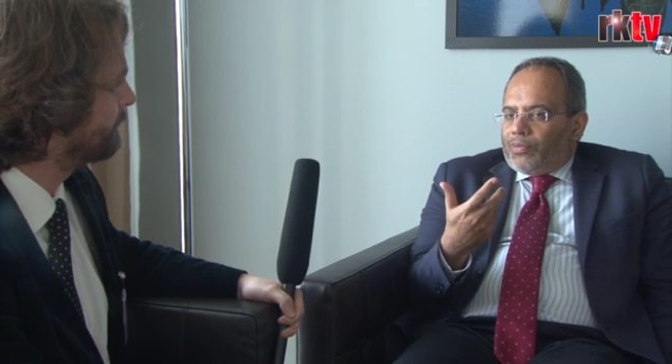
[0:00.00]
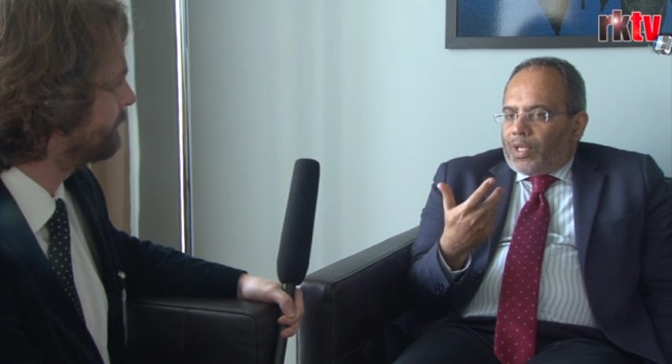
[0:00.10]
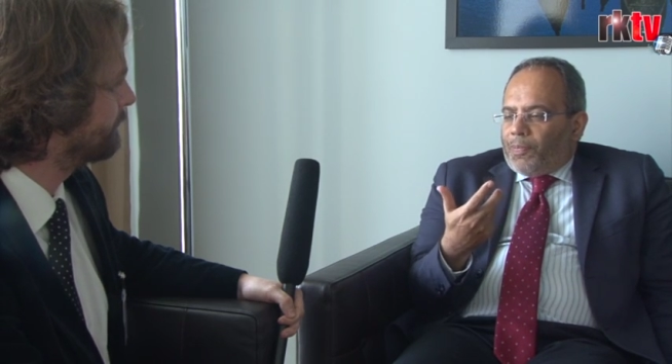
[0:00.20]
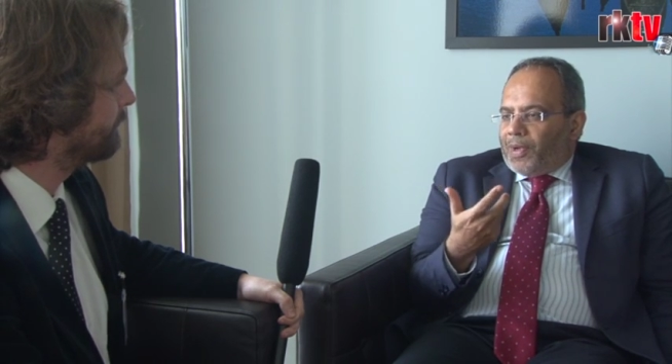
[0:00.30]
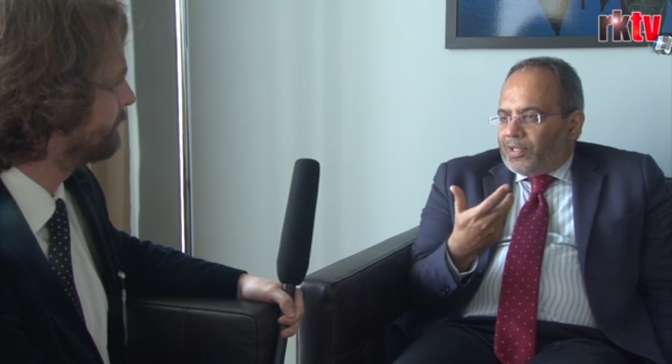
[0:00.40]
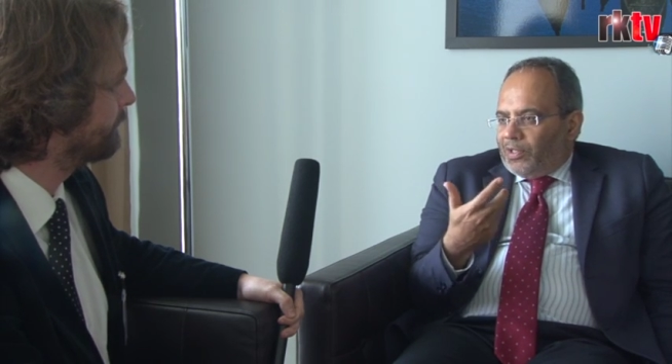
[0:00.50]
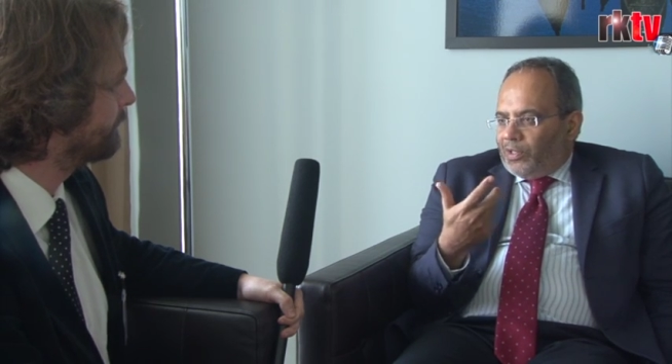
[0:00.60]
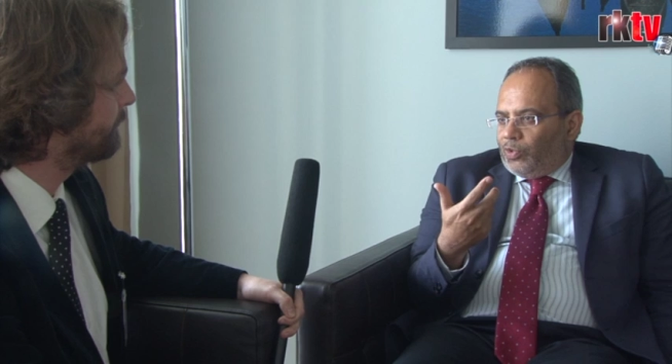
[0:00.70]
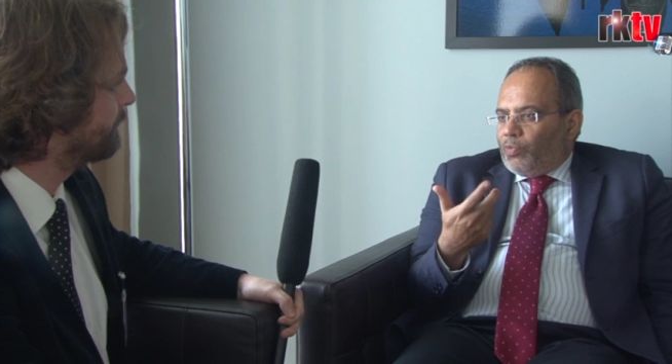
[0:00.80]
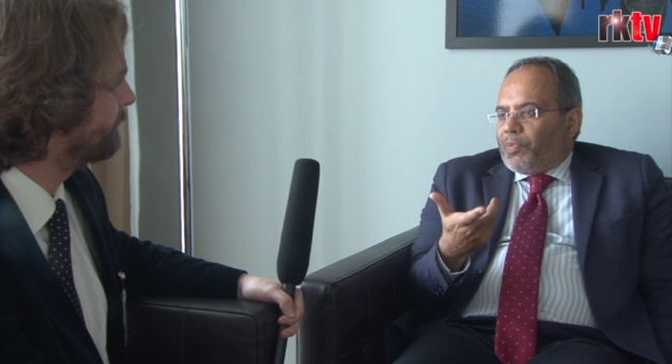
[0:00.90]

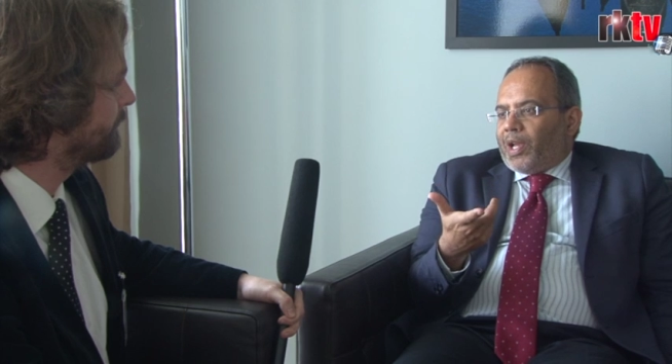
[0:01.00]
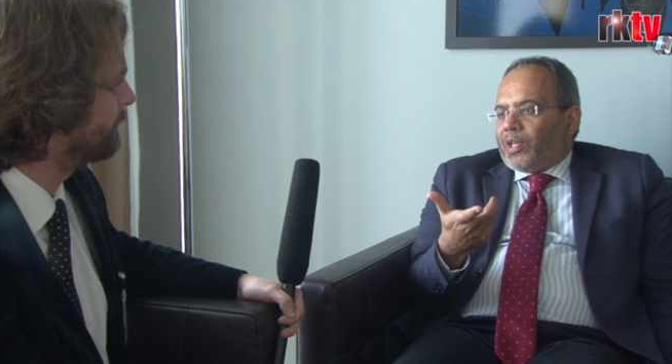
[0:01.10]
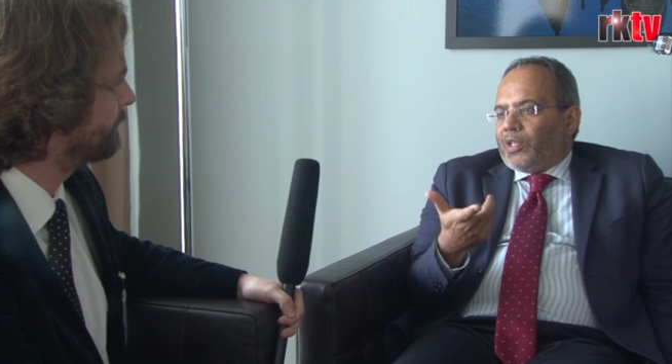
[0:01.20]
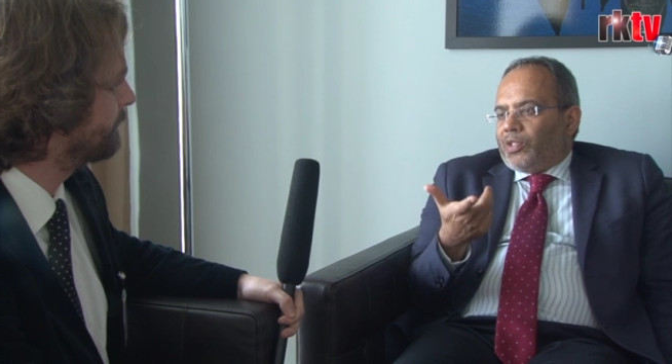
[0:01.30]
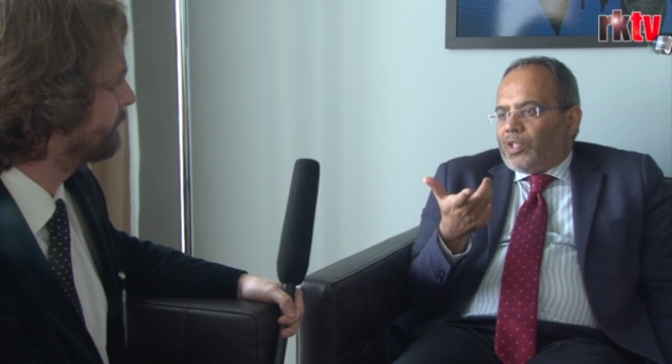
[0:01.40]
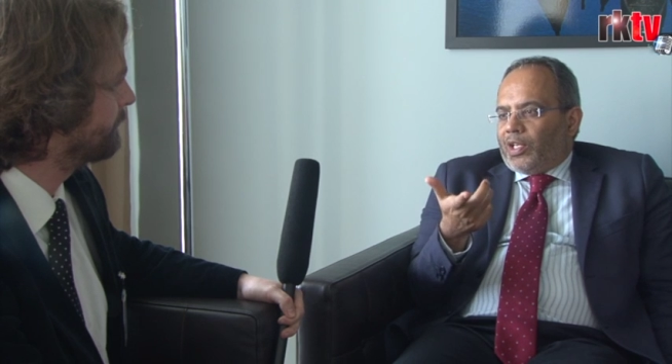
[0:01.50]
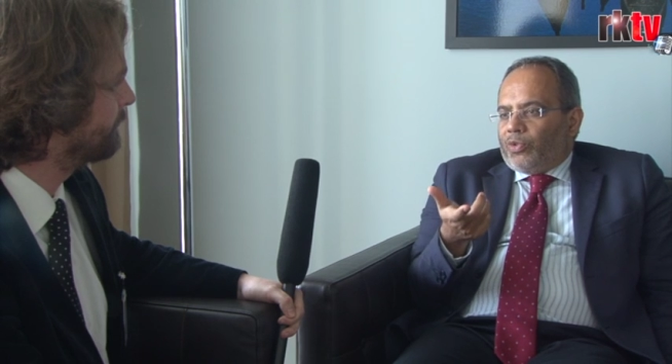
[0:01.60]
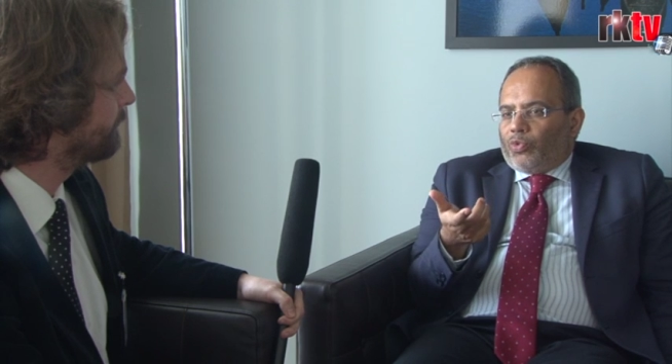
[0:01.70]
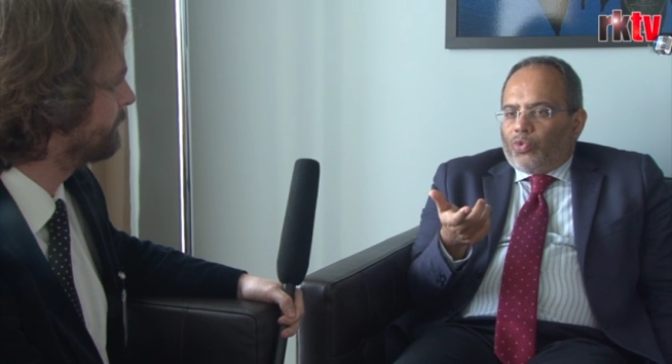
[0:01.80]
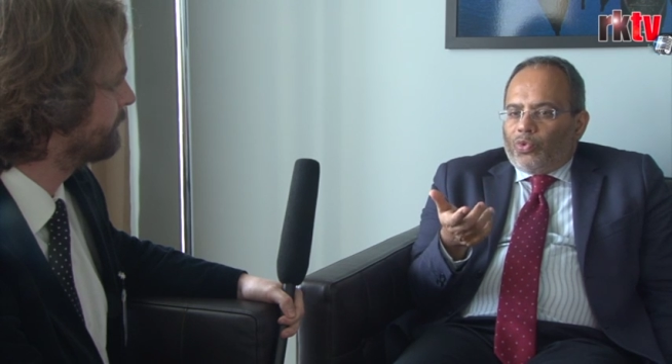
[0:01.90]
capacity to package
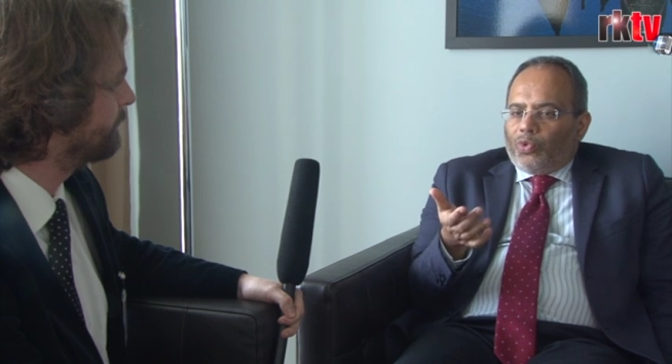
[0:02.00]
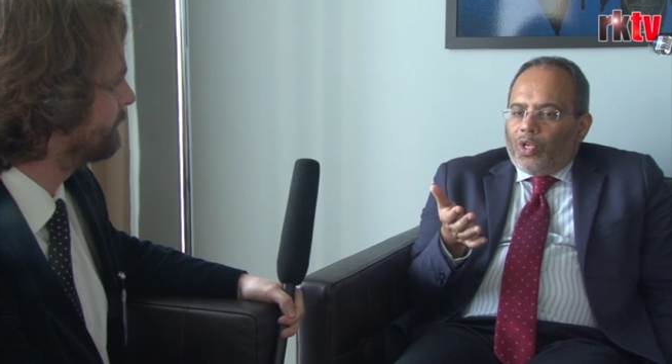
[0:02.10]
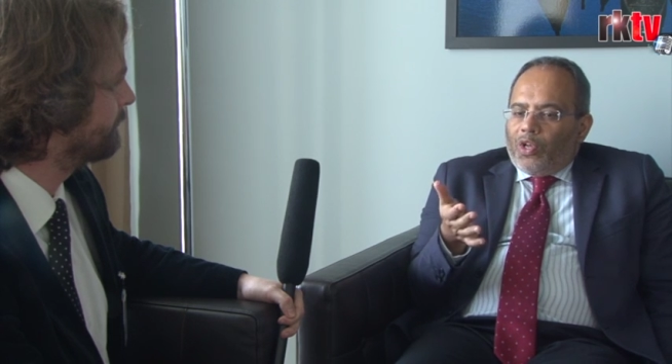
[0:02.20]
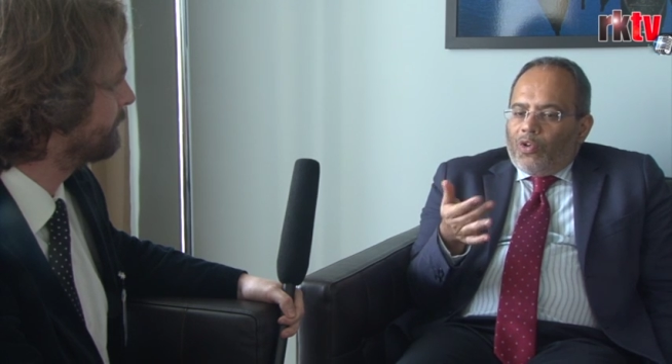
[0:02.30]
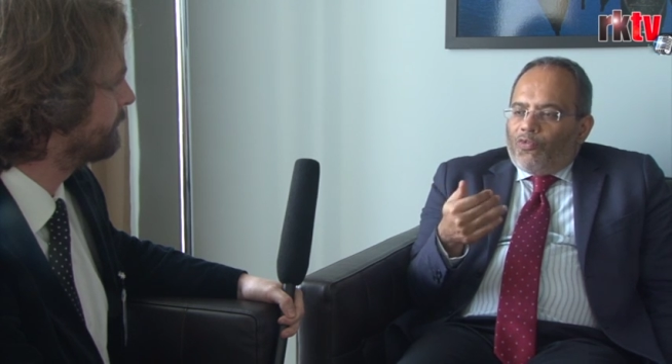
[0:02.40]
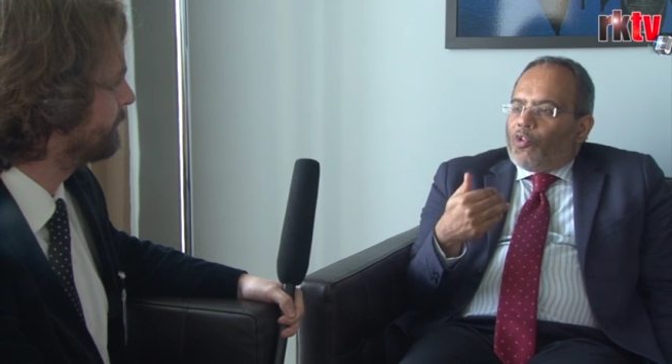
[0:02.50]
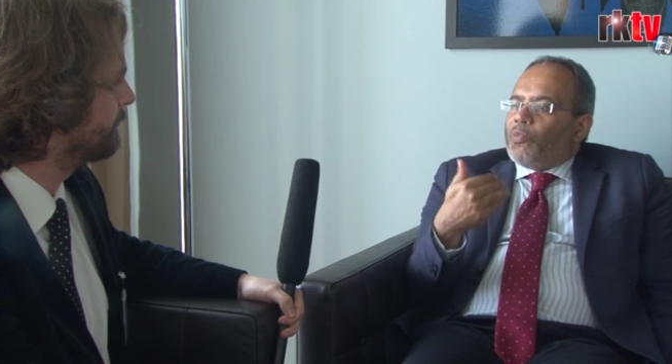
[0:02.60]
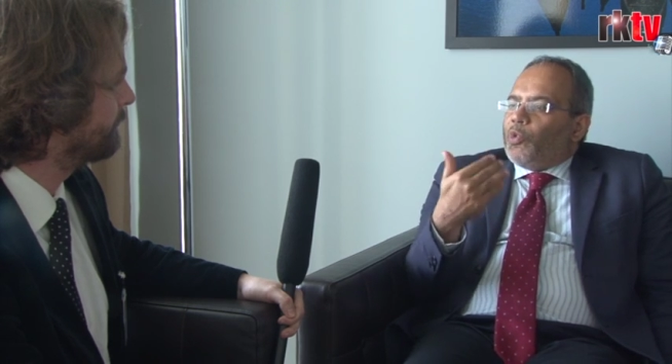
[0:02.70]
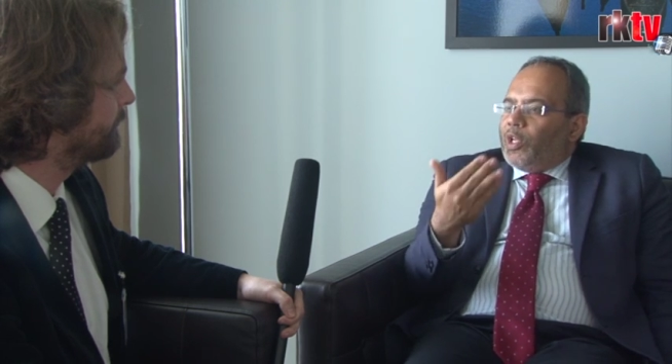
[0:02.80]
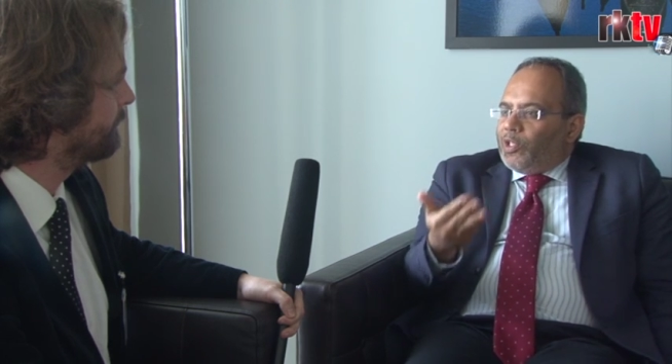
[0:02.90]
and to
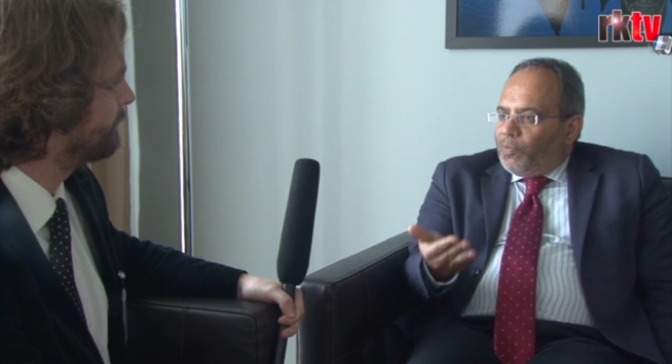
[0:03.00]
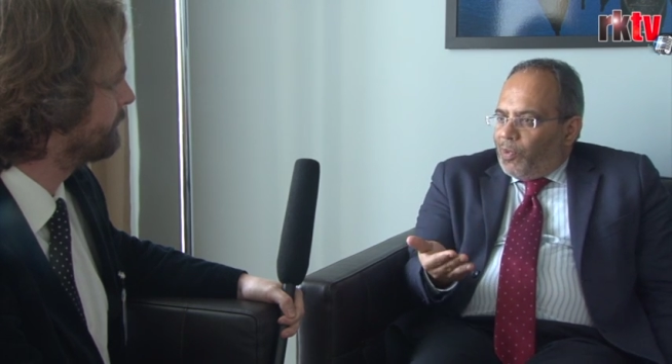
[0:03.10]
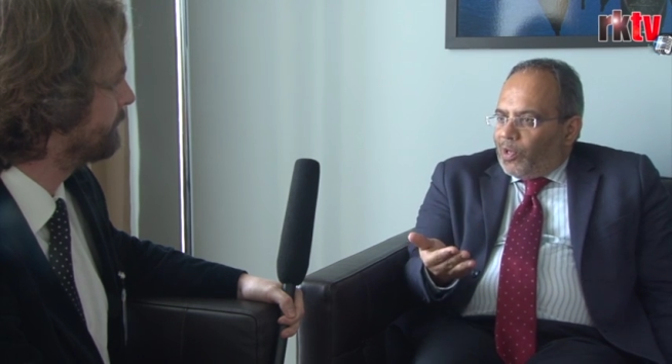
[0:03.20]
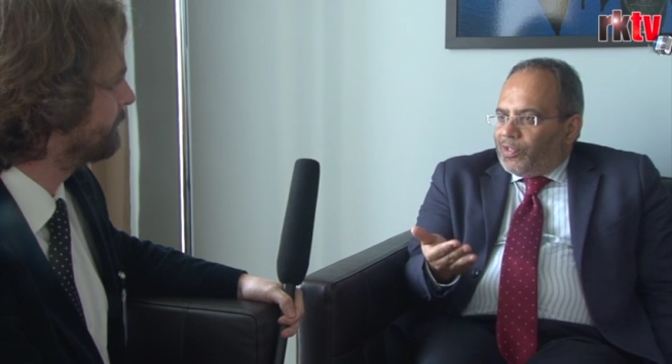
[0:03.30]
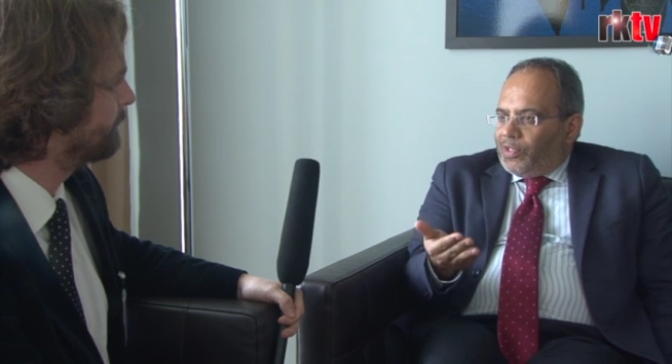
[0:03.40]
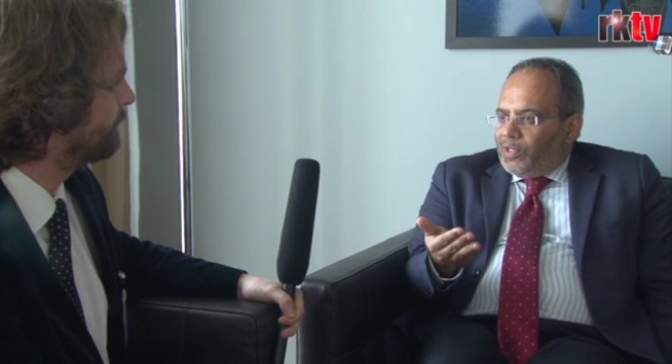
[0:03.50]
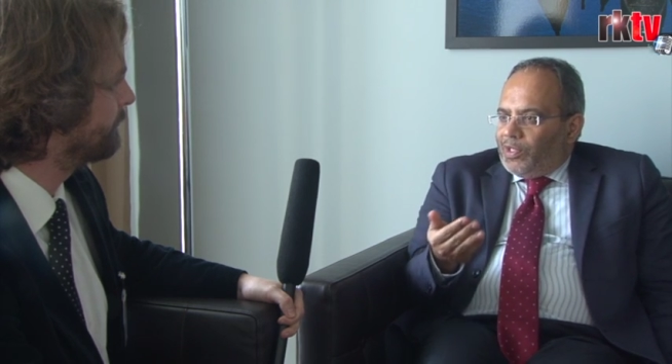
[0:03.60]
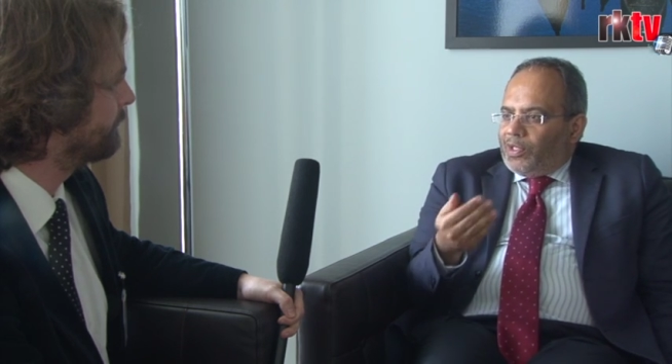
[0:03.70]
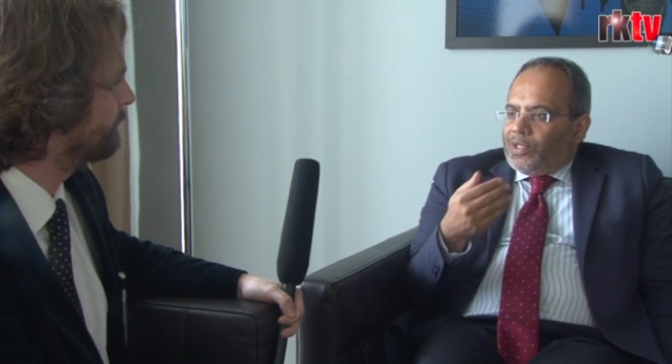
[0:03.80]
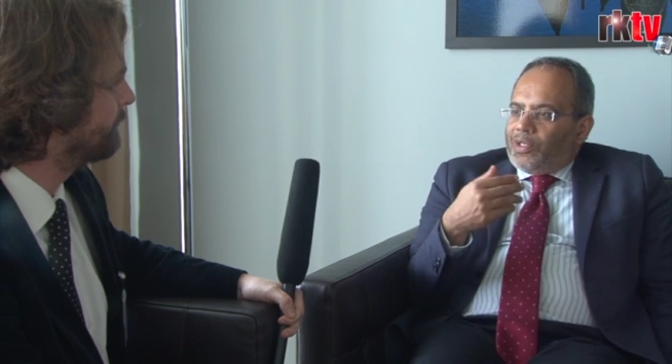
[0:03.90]
formulate
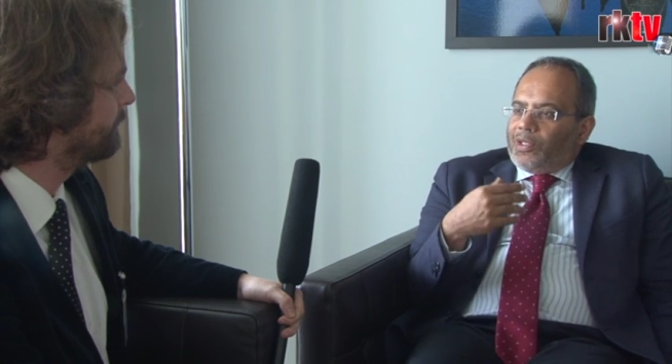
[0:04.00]
policy